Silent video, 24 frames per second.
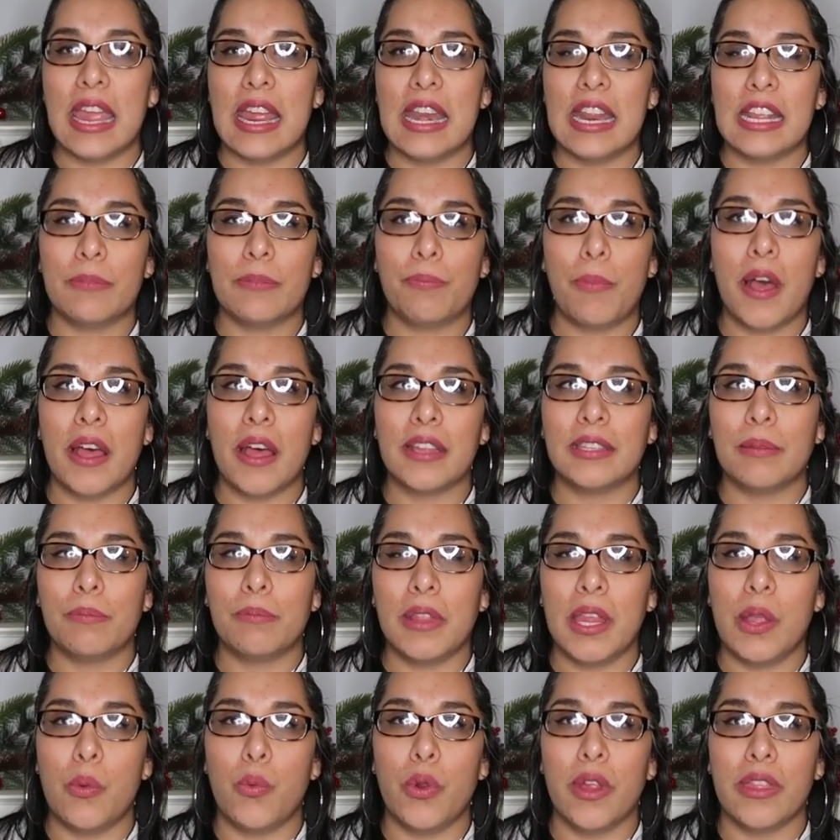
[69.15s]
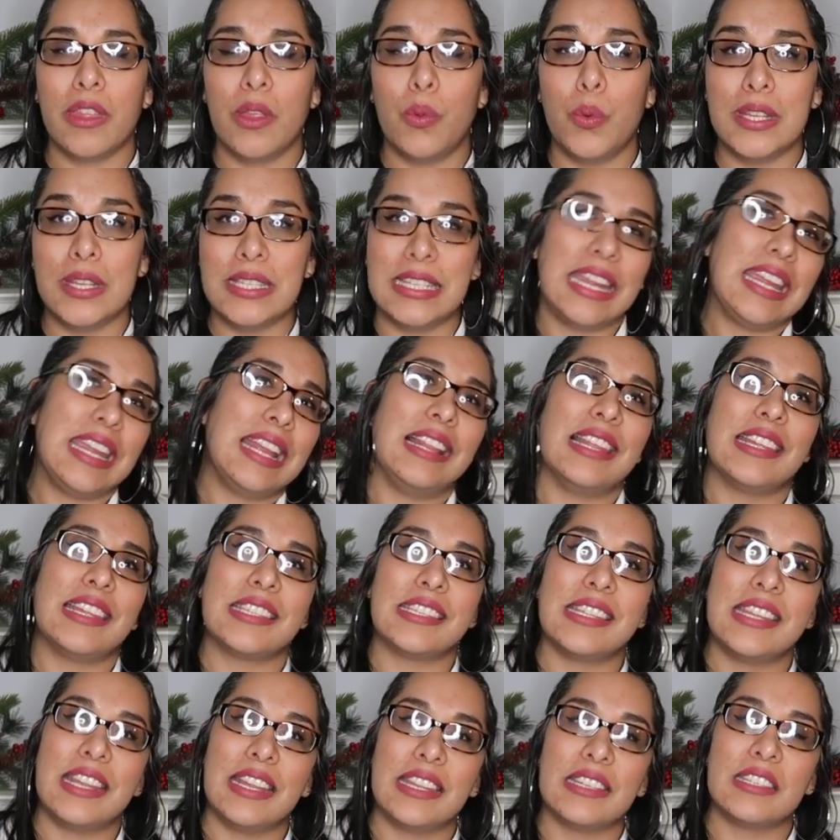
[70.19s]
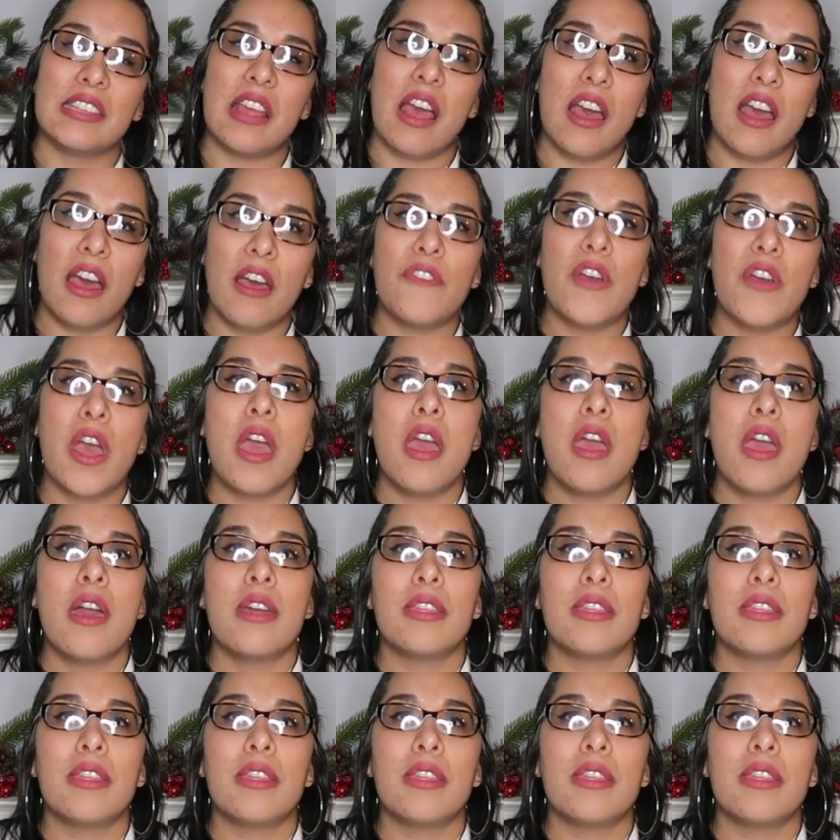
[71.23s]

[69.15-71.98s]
It is possibly where the ridiculousness of